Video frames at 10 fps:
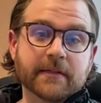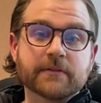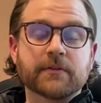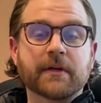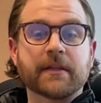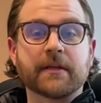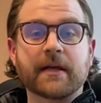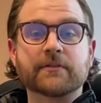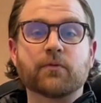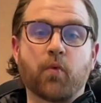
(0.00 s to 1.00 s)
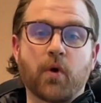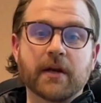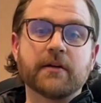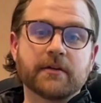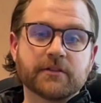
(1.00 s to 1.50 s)
So I think that's
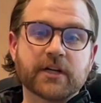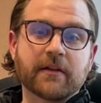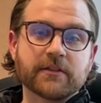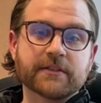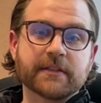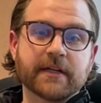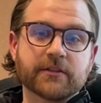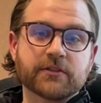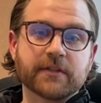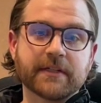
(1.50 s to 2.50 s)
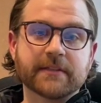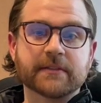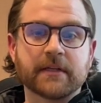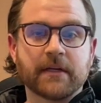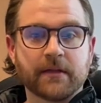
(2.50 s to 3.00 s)
one challenge as an industry is
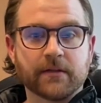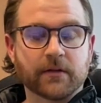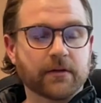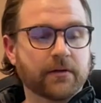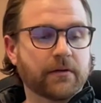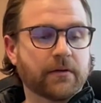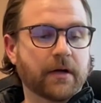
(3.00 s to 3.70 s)
the